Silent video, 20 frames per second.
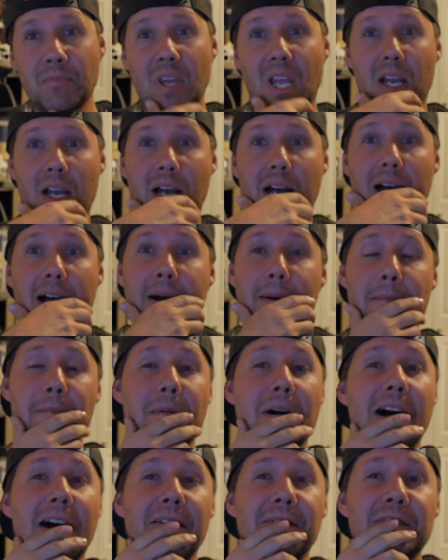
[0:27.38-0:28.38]

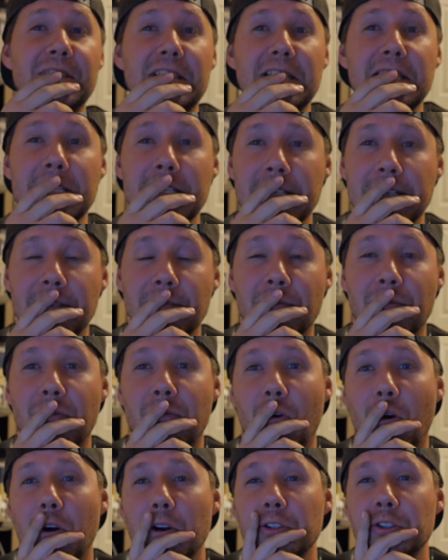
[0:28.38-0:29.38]
I've seen
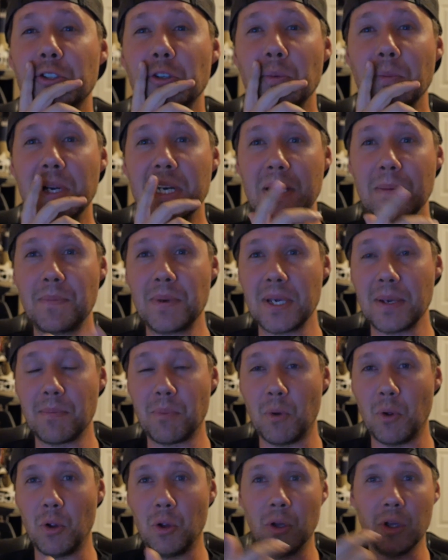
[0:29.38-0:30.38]
far too many
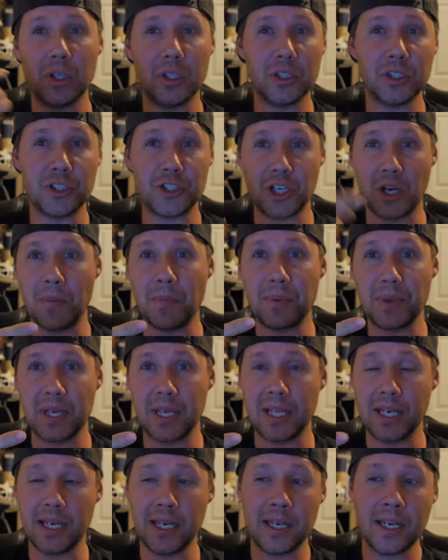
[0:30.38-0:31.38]
people jump
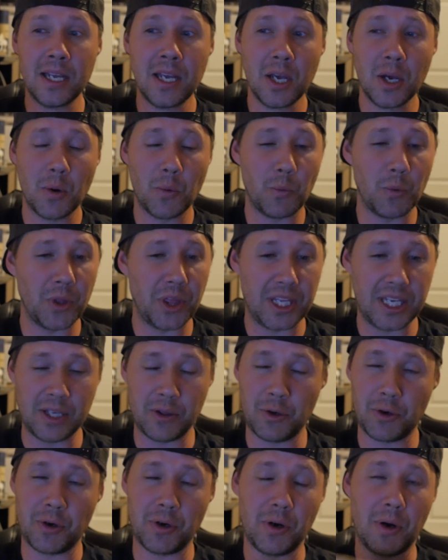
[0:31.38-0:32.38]
in with
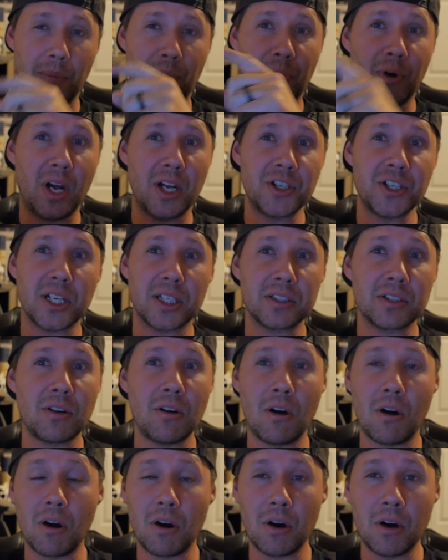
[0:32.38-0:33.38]
either a project
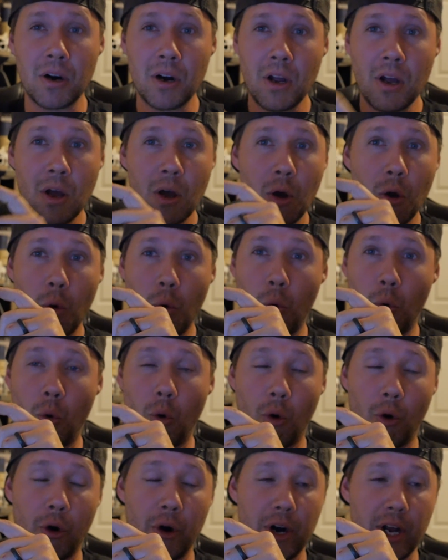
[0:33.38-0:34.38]
car
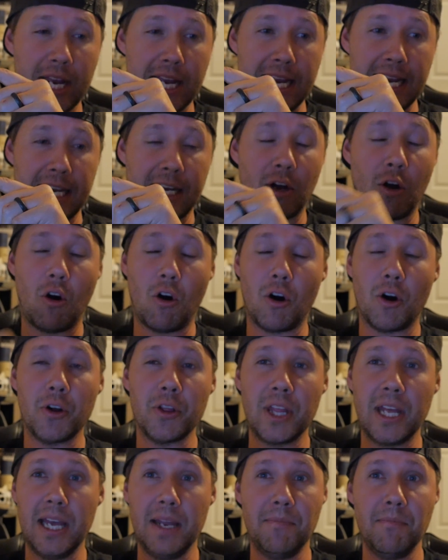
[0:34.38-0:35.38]
or a car
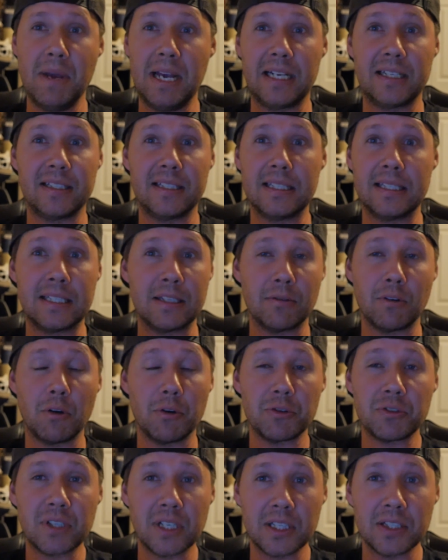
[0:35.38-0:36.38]
that makes
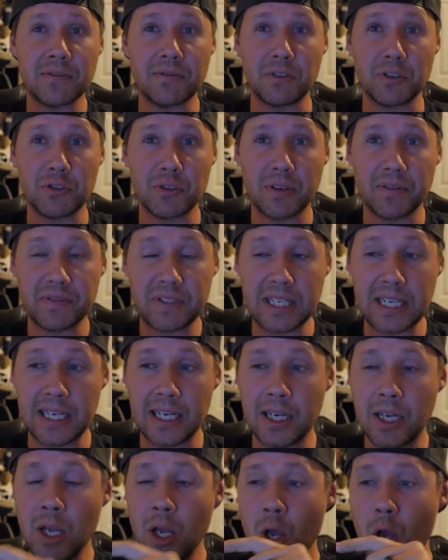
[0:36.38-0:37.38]
zero sense for
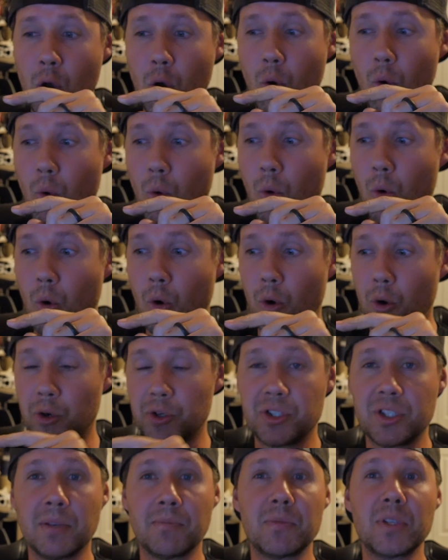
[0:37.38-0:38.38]
drifting, or
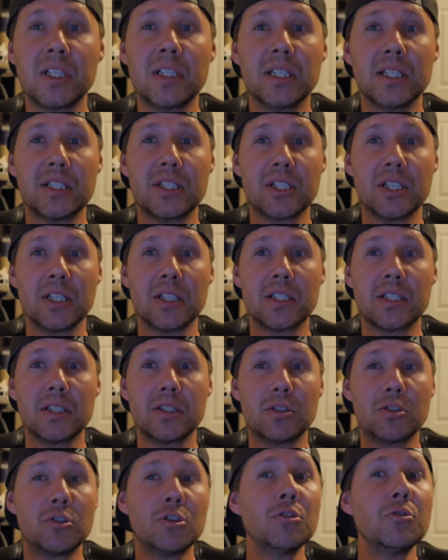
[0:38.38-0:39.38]
something that's just
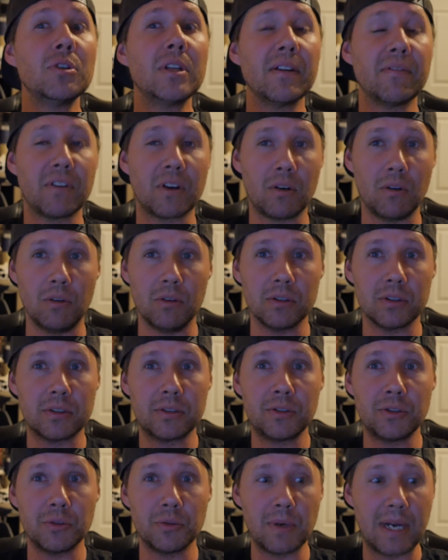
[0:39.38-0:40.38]
too difficult
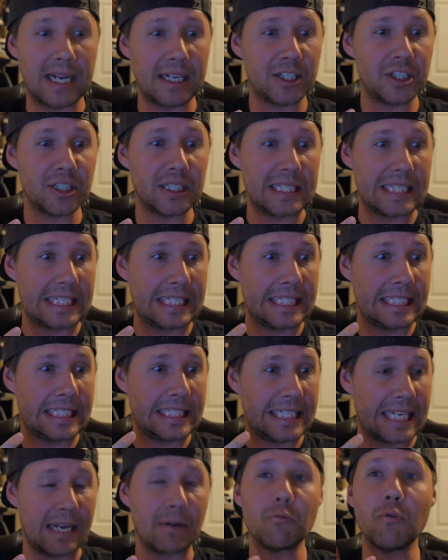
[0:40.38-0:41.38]
to actually
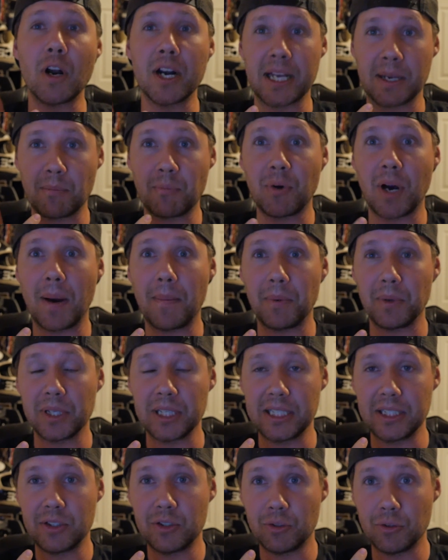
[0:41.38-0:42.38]
get running
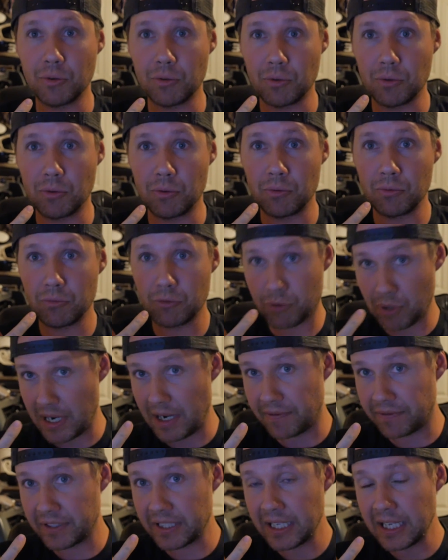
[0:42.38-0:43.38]
properly to
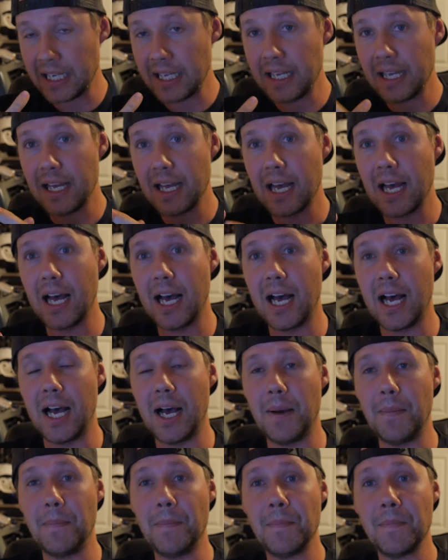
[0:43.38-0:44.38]
drift.
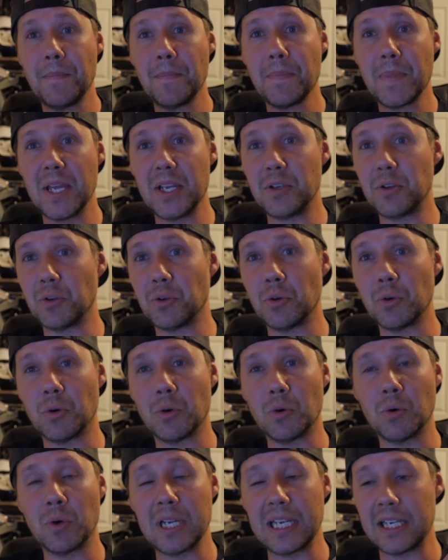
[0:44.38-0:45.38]
They
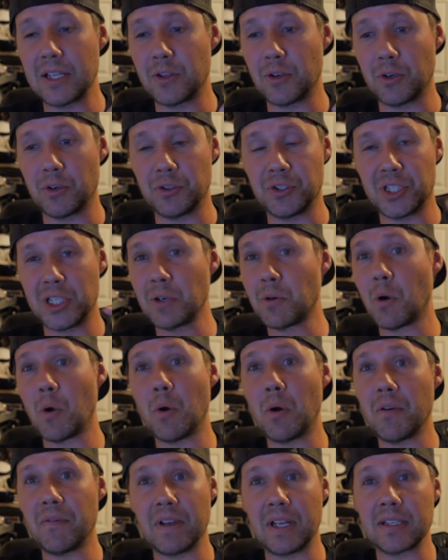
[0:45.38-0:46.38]
do either
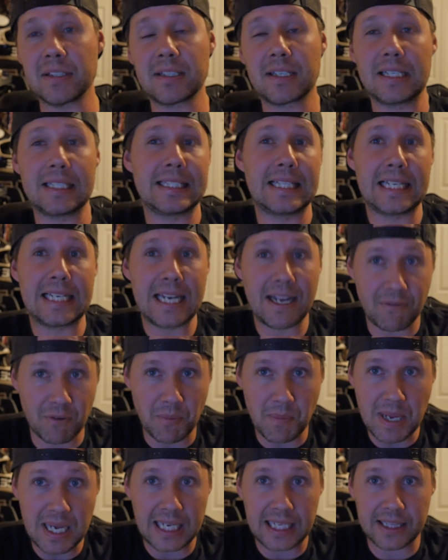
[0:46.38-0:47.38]
zero events because they never
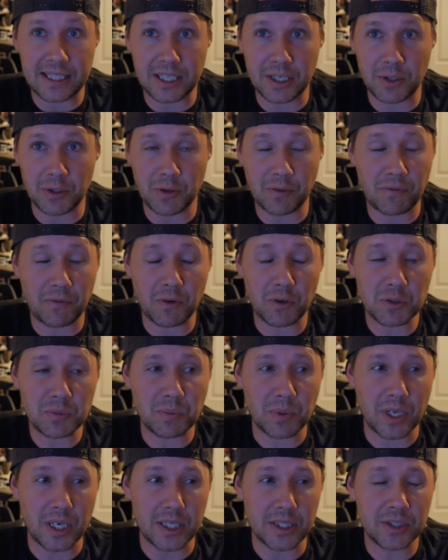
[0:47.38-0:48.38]
make it there in the first
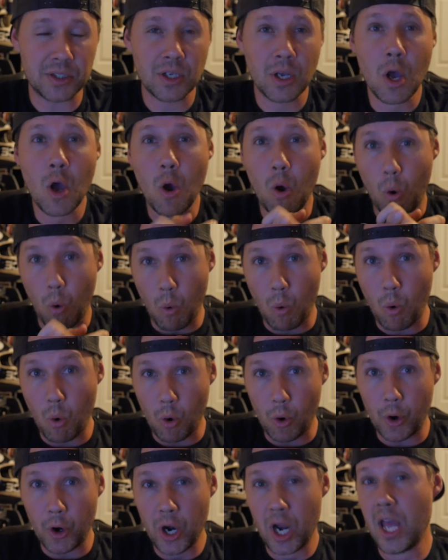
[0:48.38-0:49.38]
place,
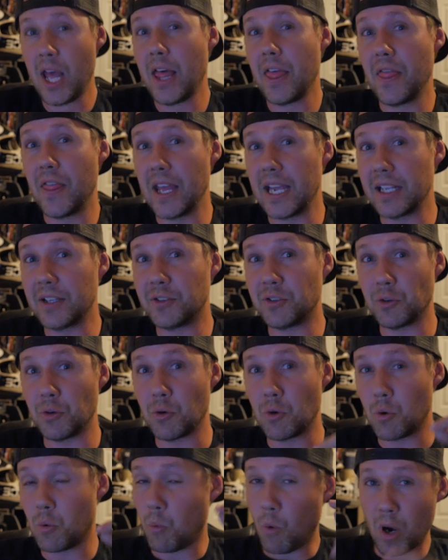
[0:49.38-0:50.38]
or they
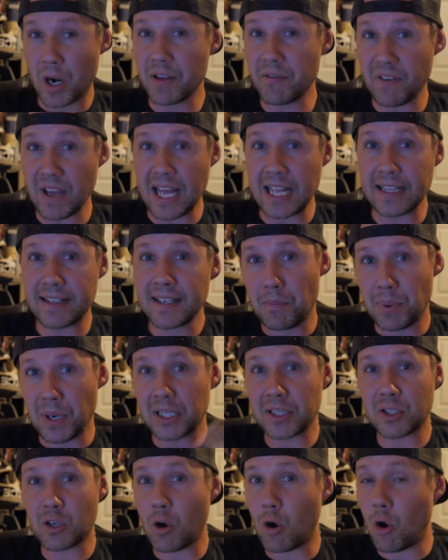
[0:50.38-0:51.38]
do one event,
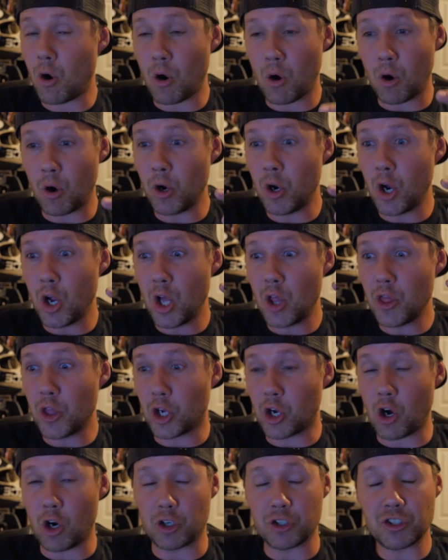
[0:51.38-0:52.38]
break the
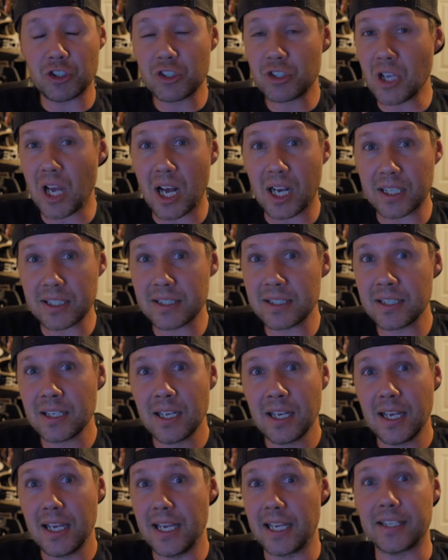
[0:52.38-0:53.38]
car sucks,
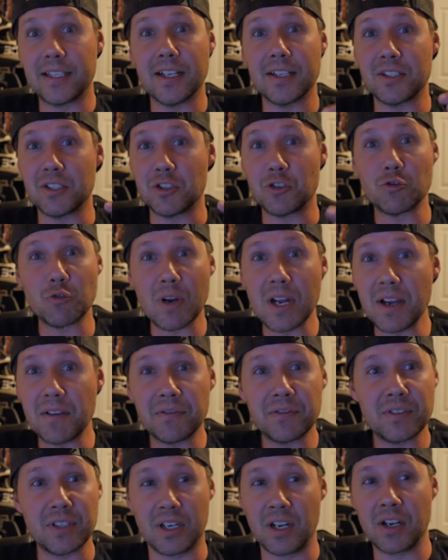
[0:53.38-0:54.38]
it doesn't
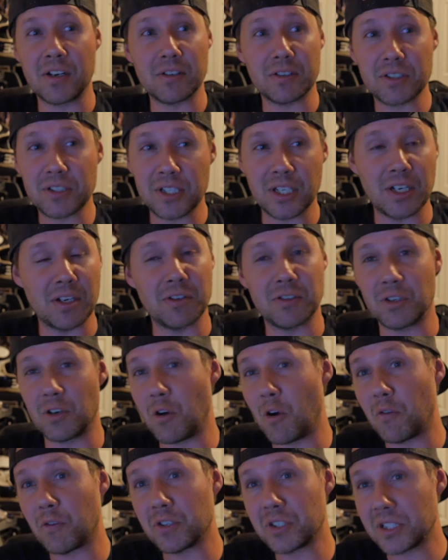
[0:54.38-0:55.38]
drift, it understeers, it
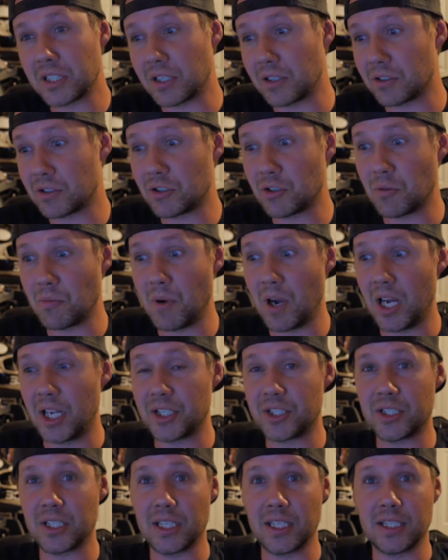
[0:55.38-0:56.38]
oversteers too
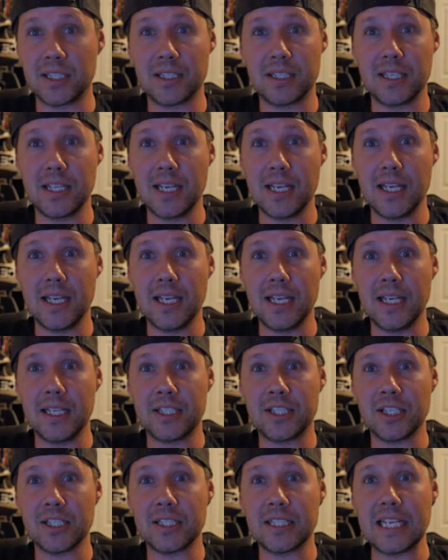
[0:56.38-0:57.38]
much, it
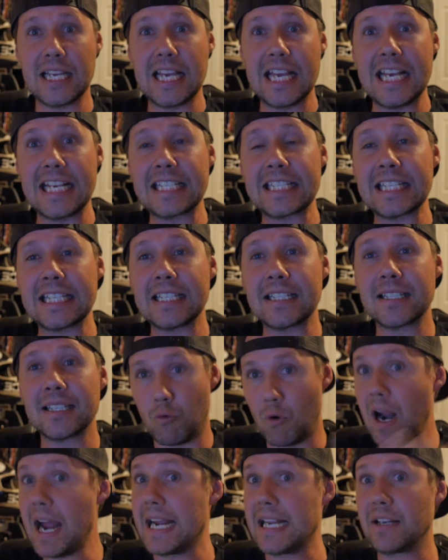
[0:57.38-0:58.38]
just isn't
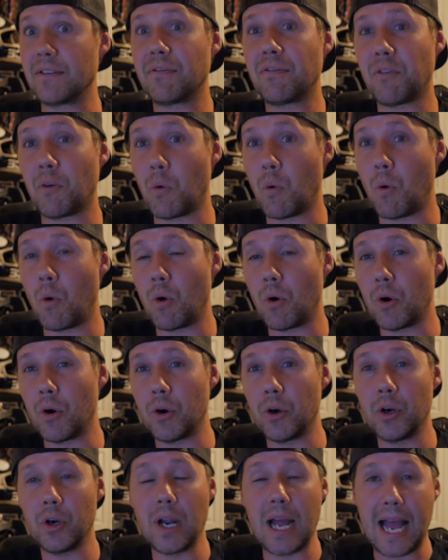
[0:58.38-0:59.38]
right
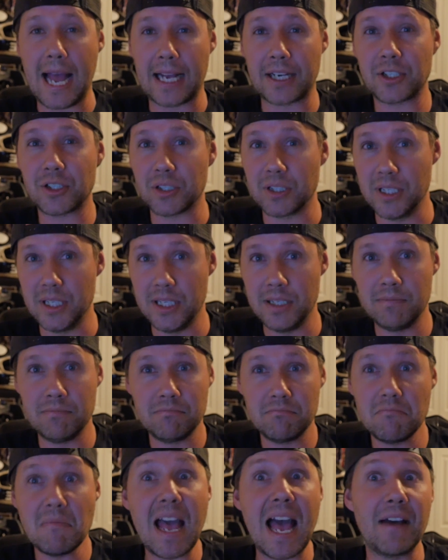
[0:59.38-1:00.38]
for actually
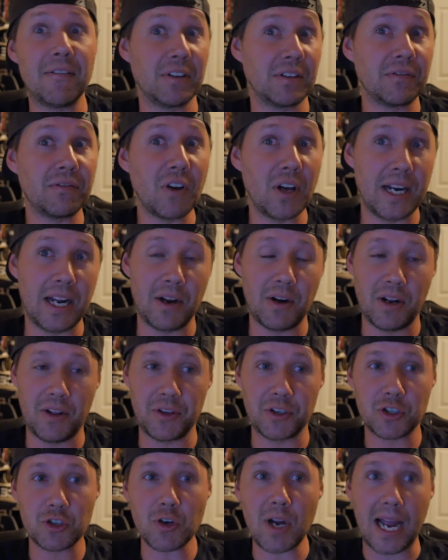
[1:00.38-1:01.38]
having fun out on
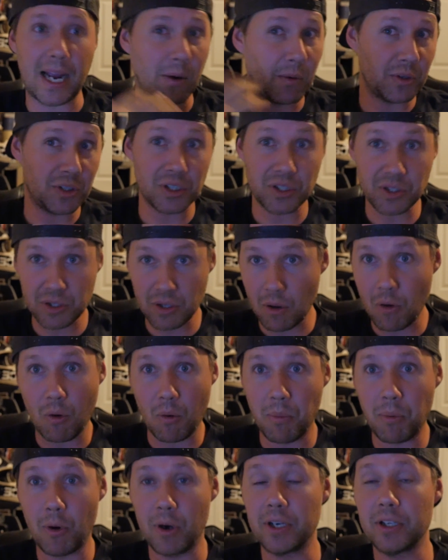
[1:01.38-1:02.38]
the track, which is the
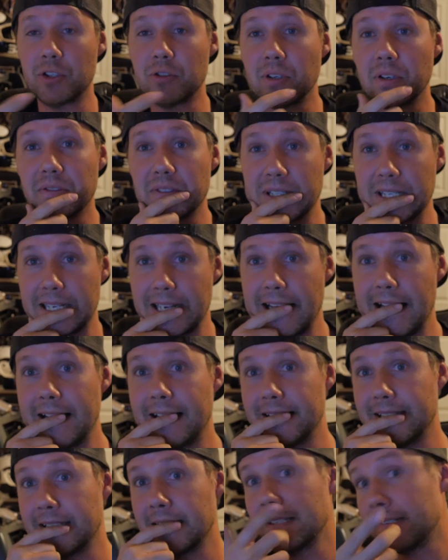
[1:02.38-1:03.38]
whole point of drifting,
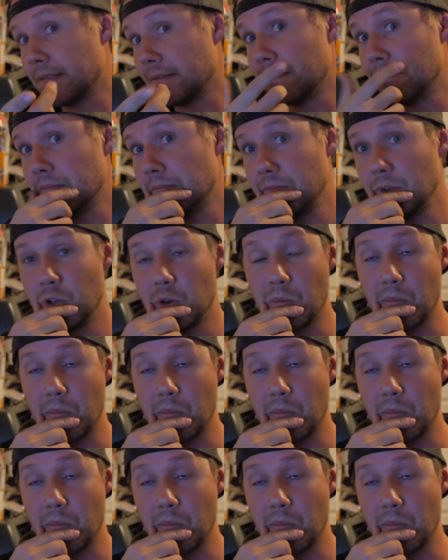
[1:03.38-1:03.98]
as you